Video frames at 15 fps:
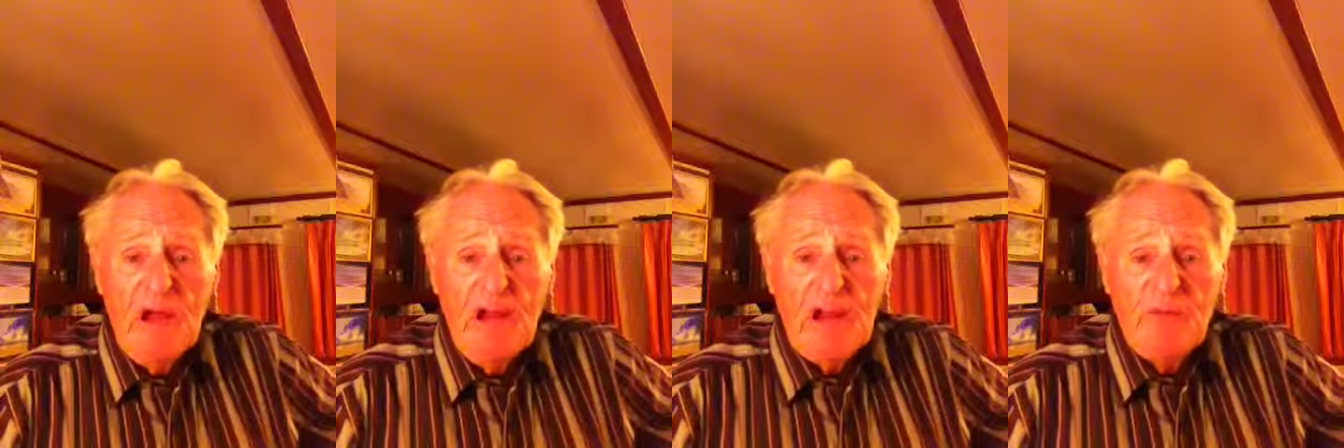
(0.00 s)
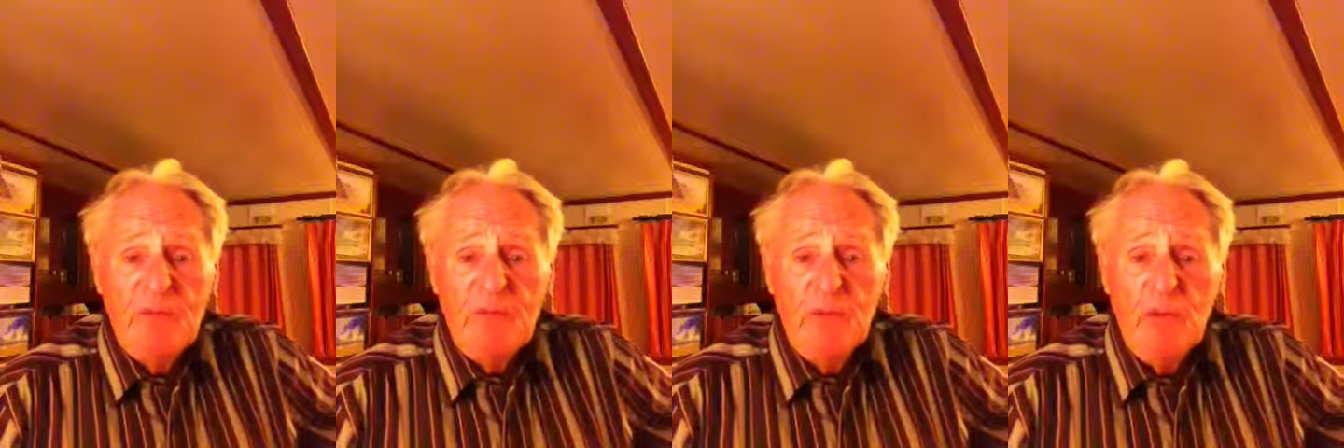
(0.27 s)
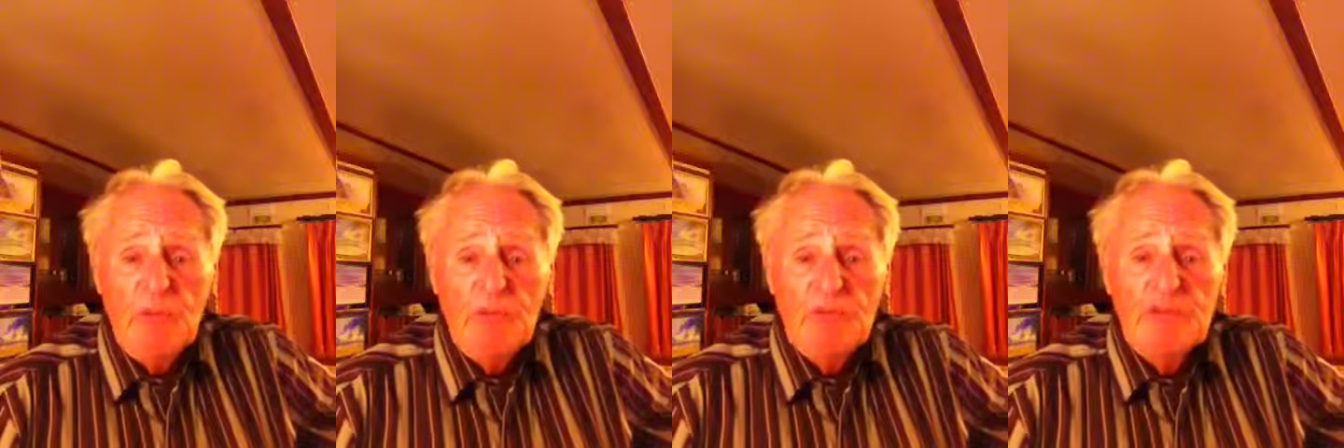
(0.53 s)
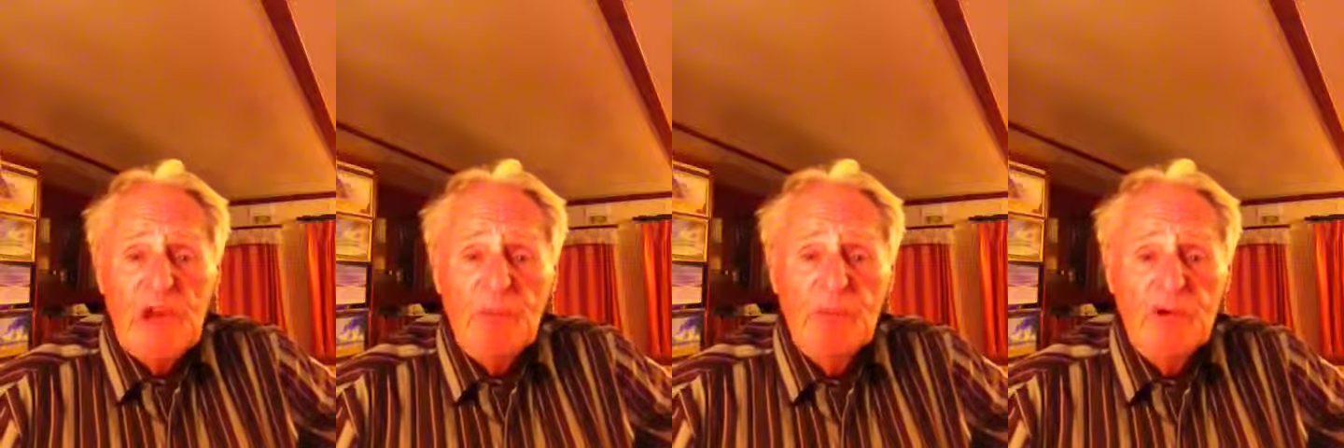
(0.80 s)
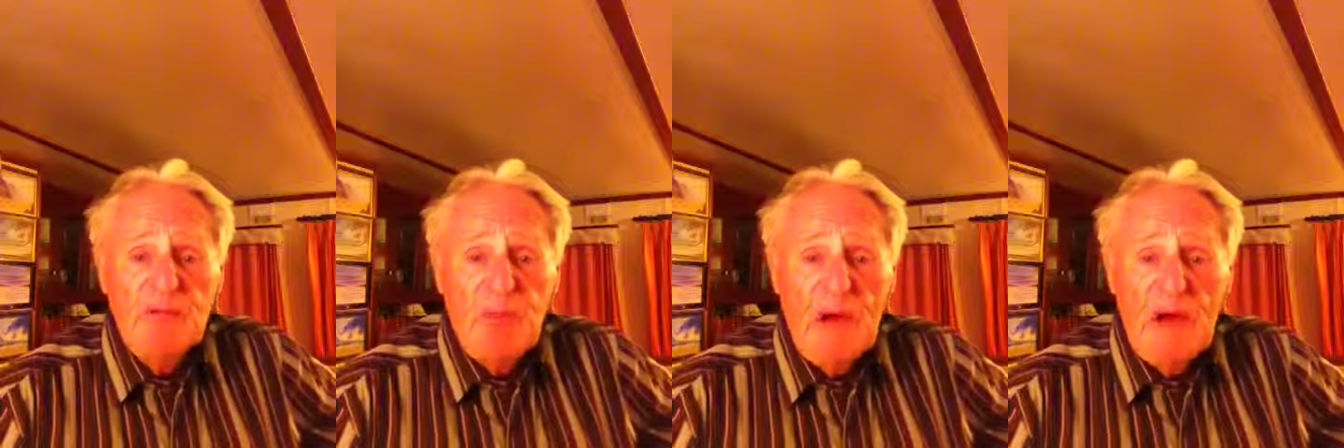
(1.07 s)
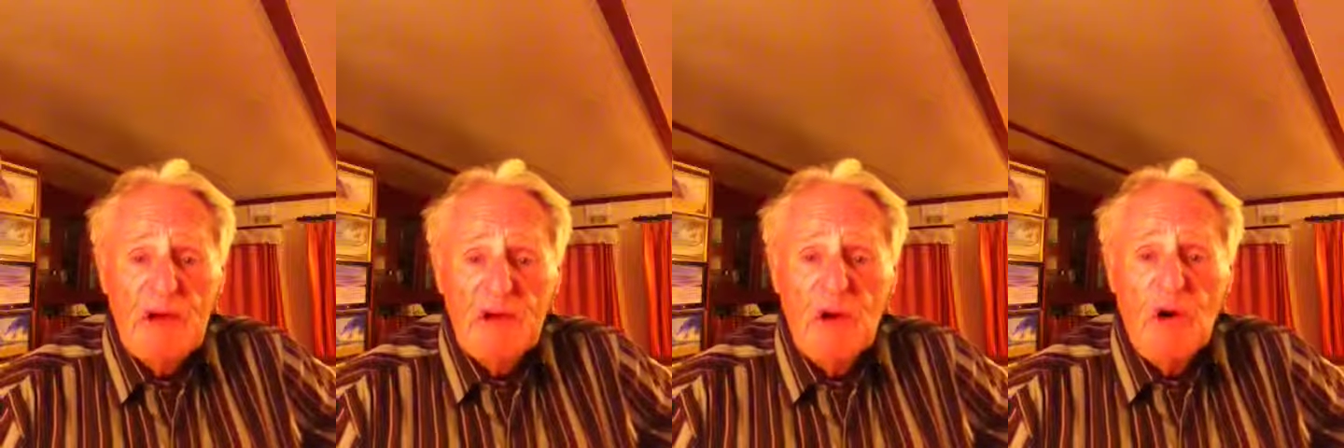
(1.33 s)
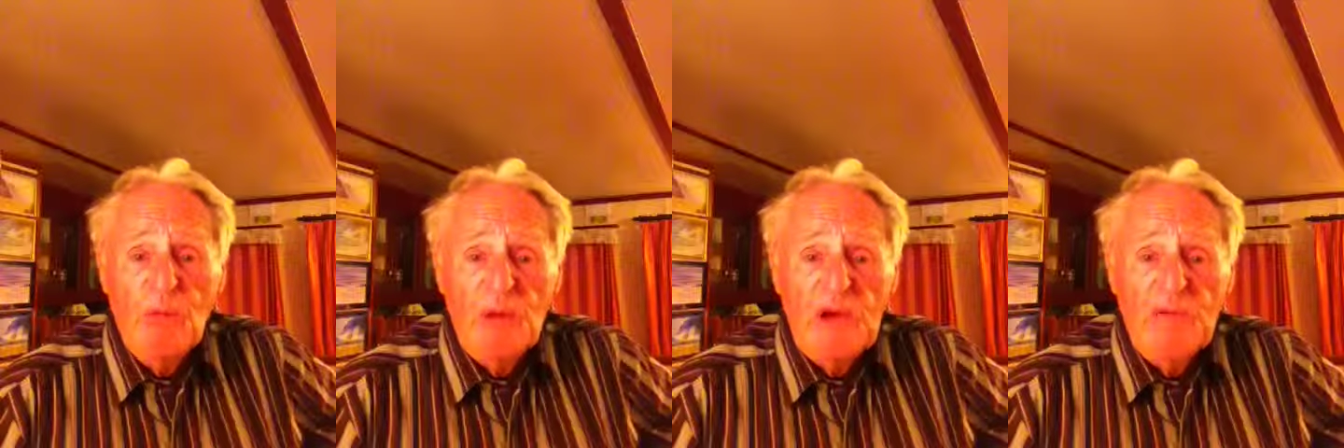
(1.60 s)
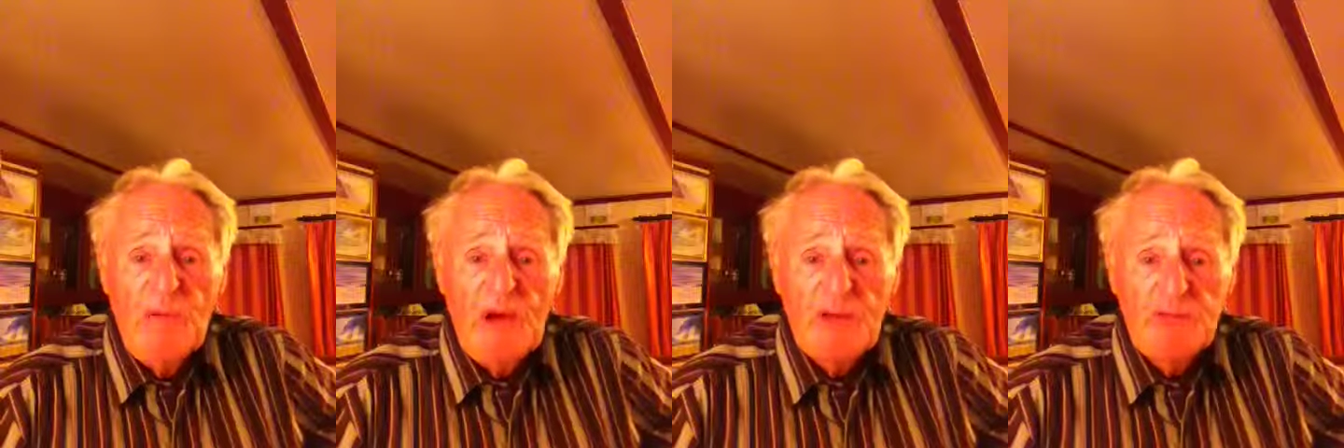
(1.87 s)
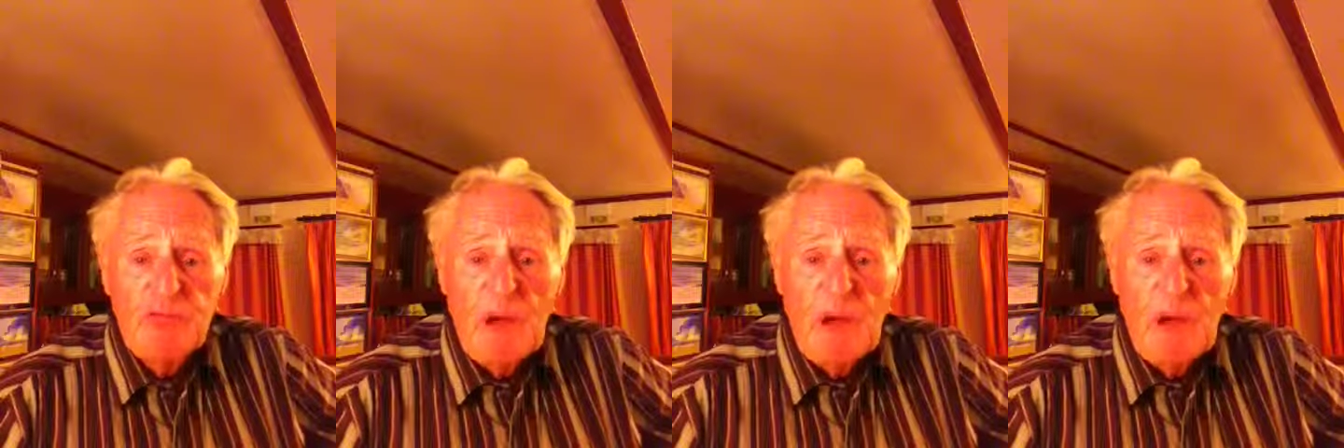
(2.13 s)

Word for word: lap of mutton, shepherd's pie, corned beef hash,